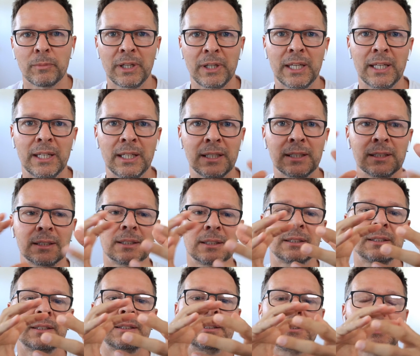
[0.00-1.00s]
beginning,
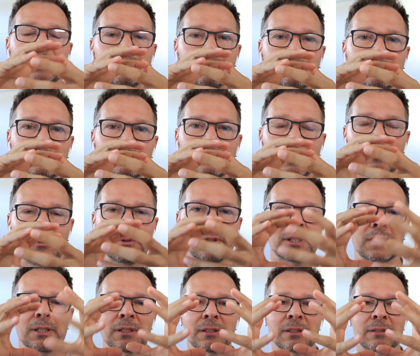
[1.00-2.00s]
there
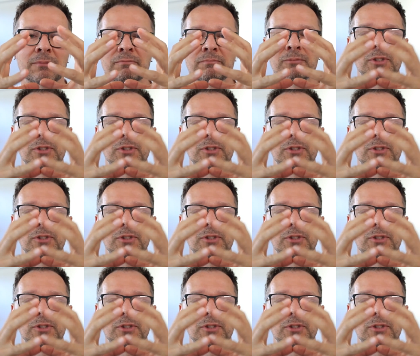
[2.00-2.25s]
was